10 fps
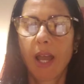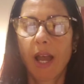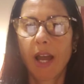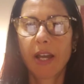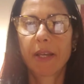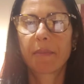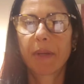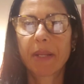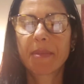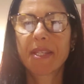Hi, my
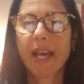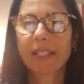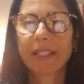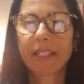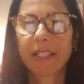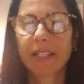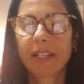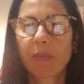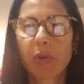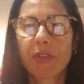name is Natalie Yeadon.
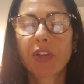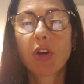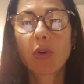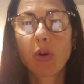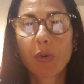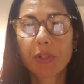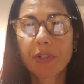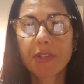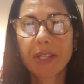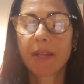I'm one of the
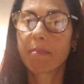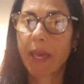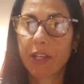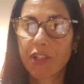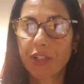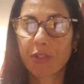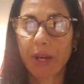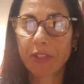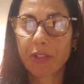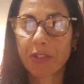co-owners and managing
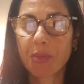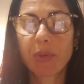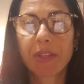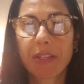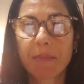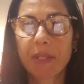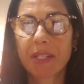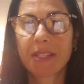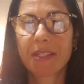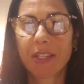directors with
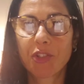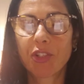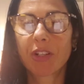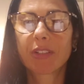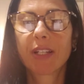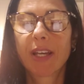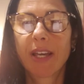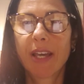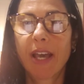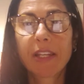Impetus Digital.
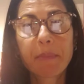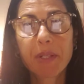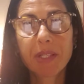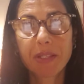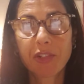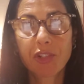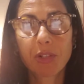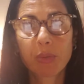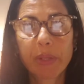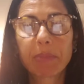At Impetus
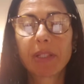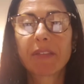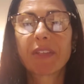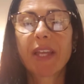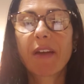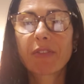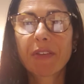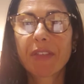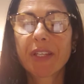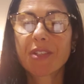Digital, we believe that
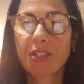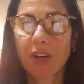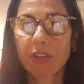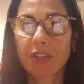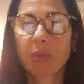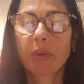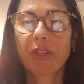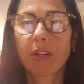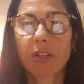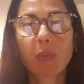everything starts
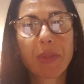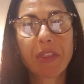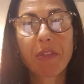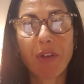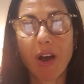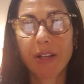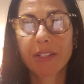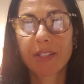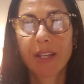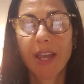with a
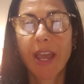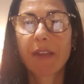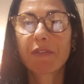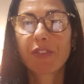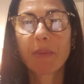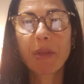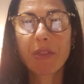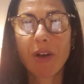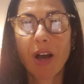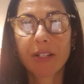thought, and from a
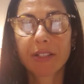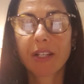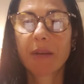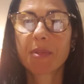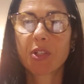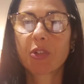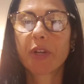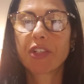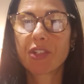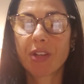thought comes a
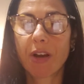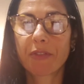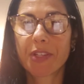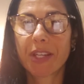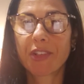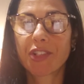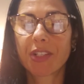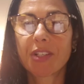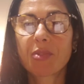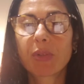courageous conversation.
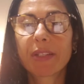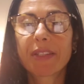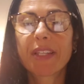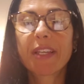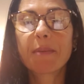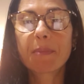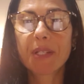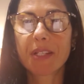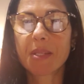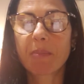It's really the
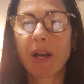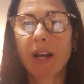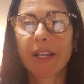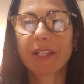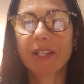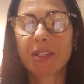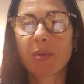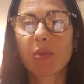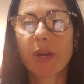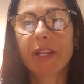impetus behind
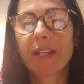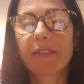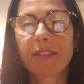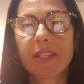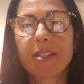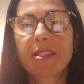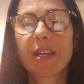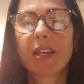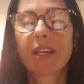us running this